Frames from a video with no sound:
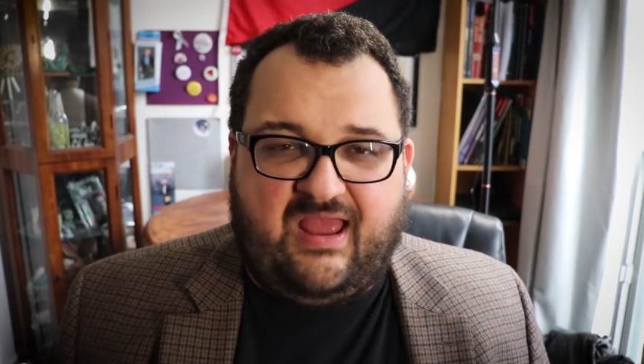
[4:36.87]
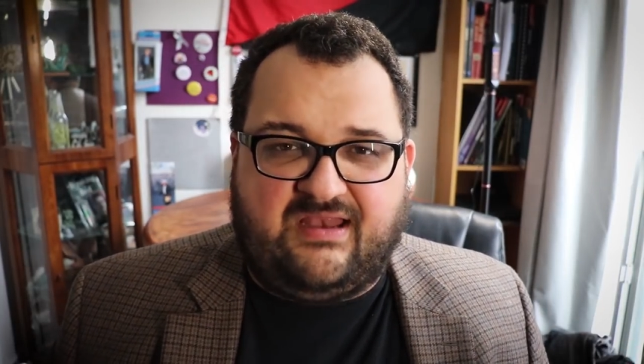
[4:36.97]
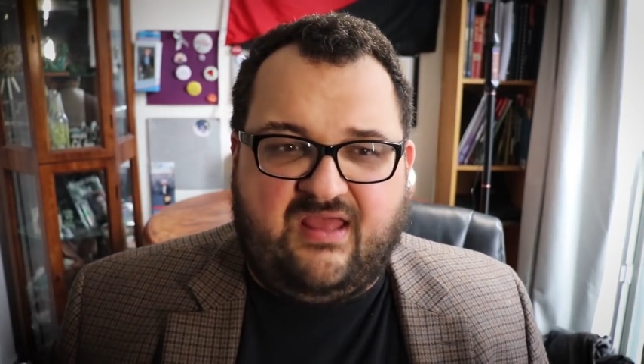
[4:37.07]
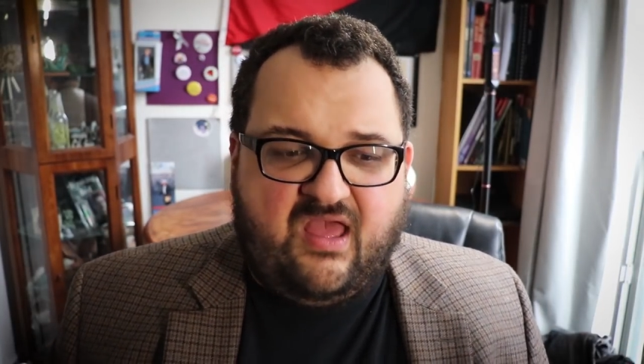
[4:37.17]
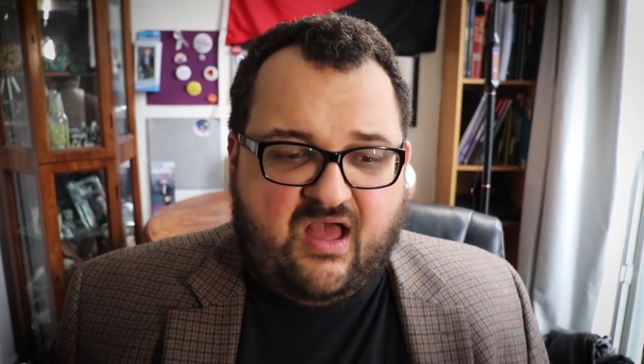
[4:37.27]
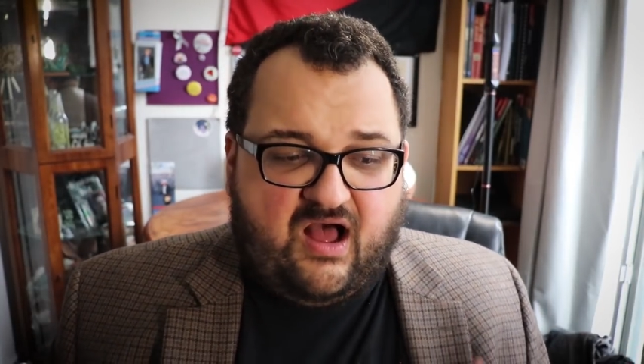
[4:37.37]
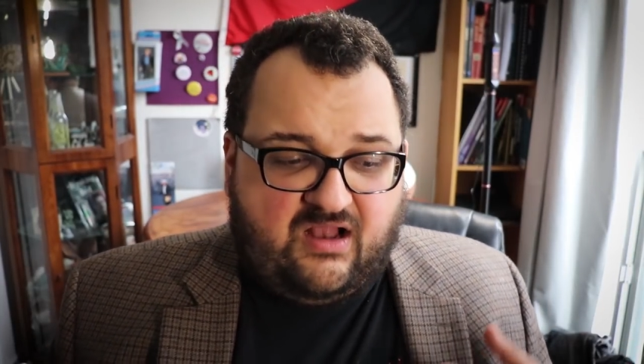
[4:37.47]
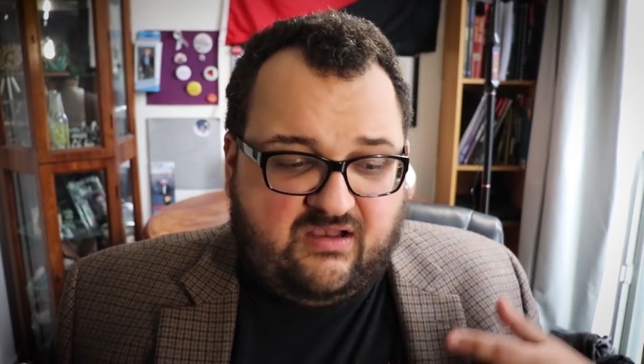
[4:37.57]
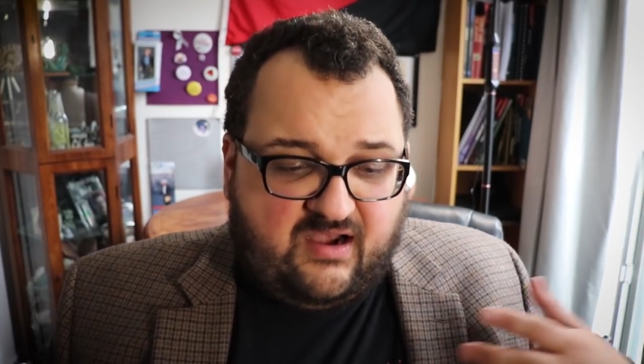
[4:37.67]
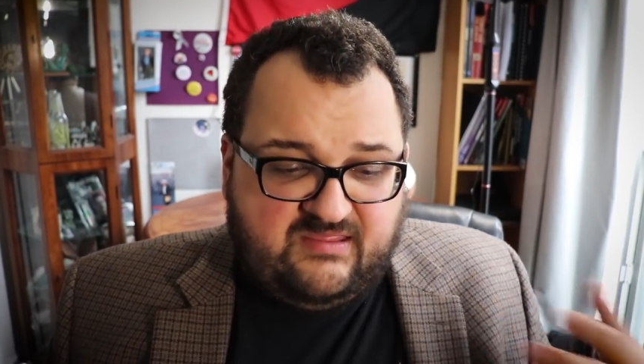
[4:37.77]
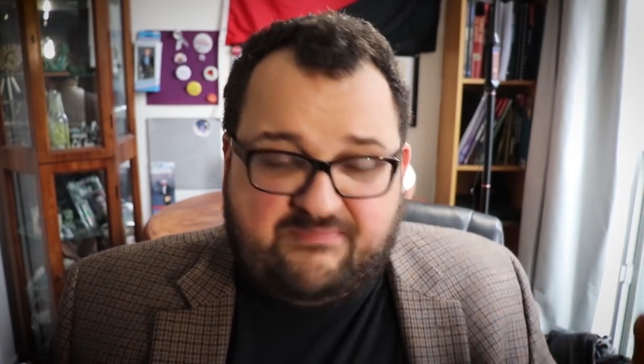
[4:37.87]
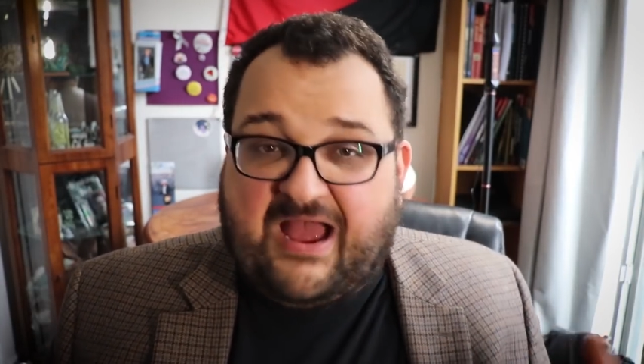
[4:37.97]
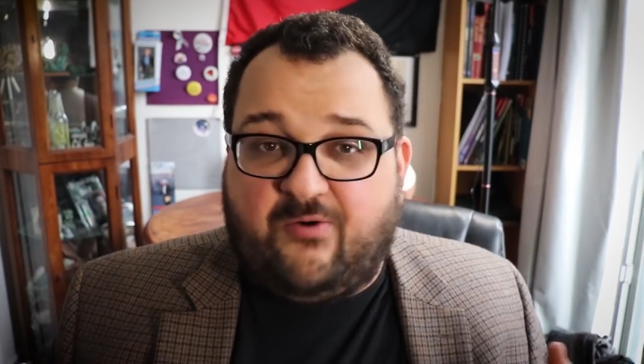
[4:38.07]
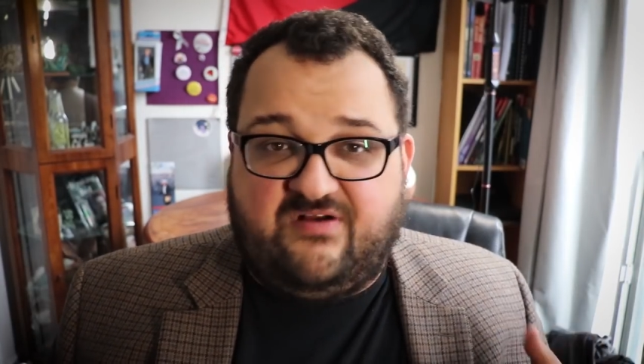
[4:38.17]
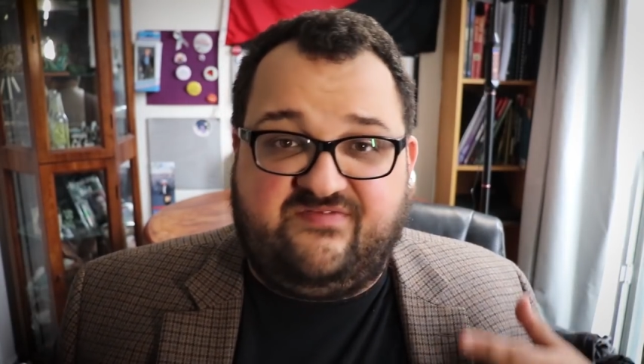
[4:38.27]
and a lot of the
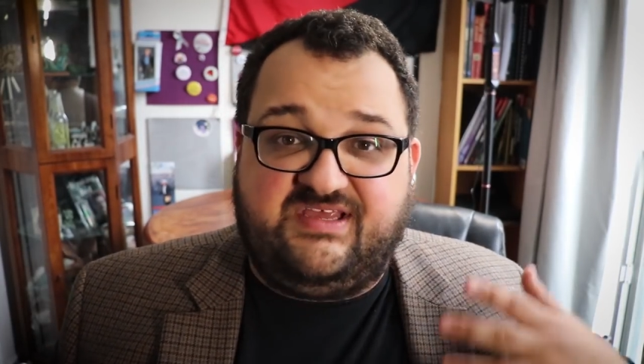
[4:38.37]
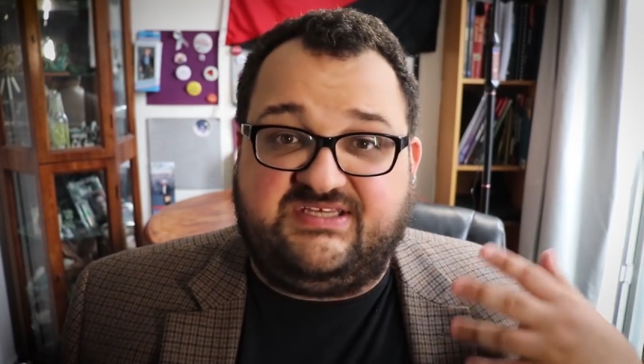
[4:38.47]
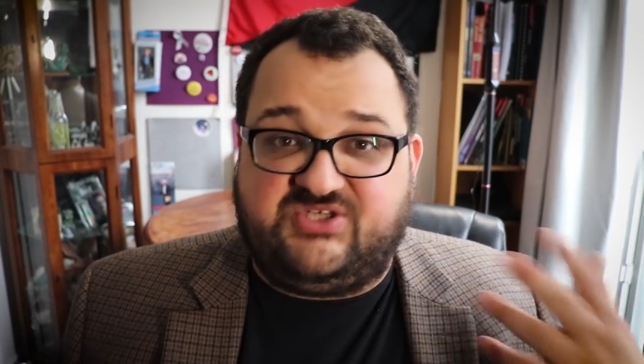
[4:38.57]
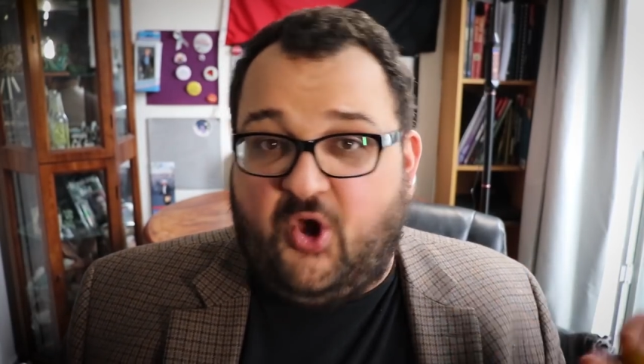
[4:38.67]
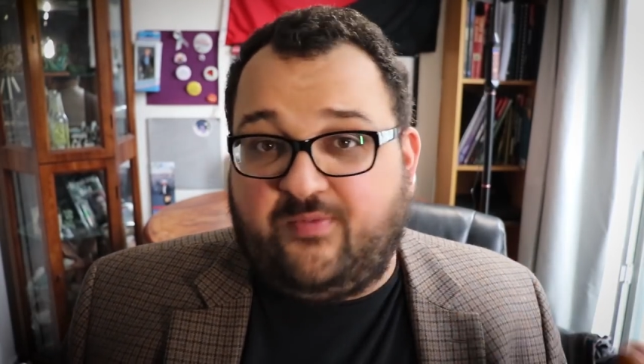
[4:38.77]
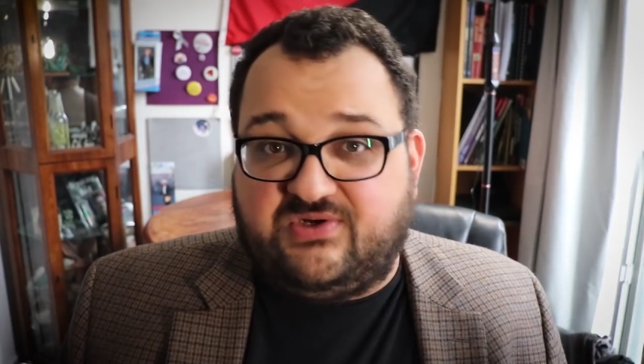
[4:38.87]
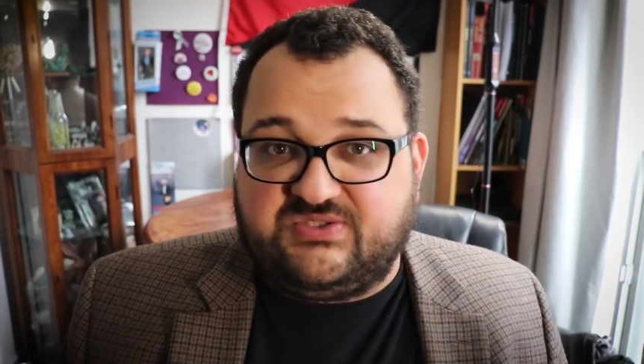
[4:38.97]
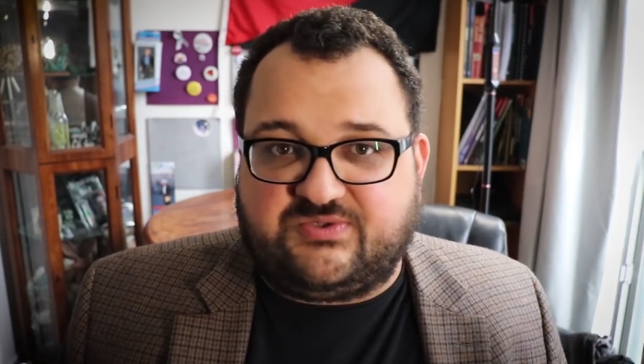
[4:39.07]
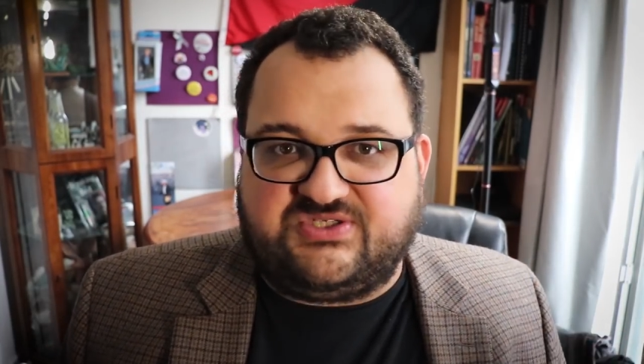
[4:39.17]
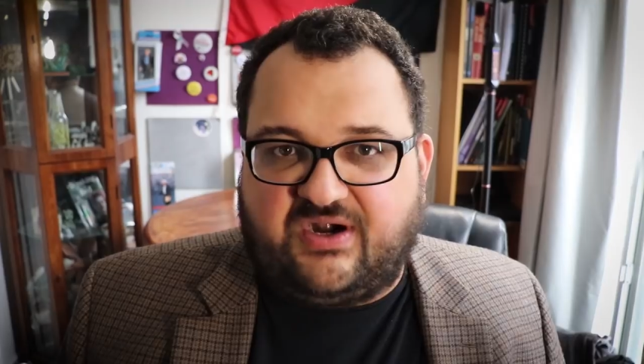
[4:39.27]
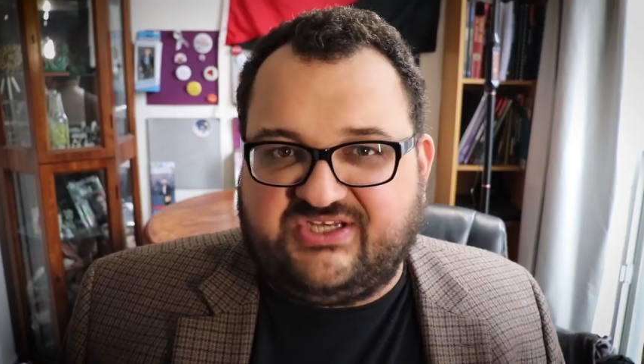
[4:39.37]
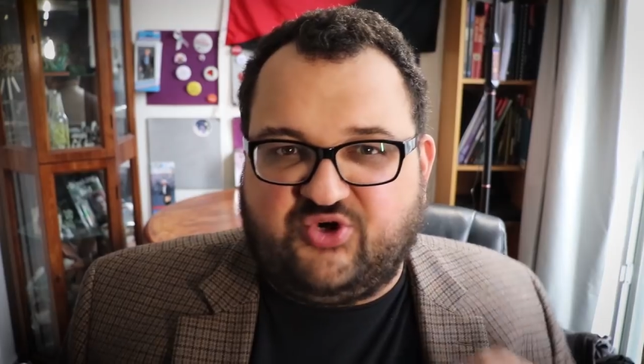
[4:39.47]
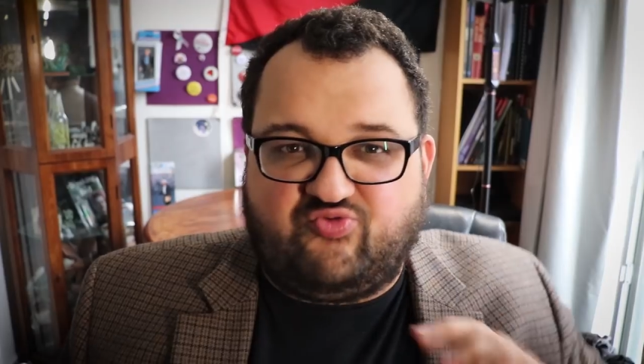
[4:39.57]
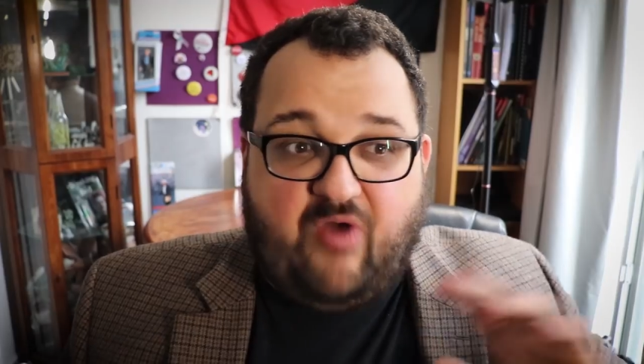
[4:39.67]
power of these nobles were starting to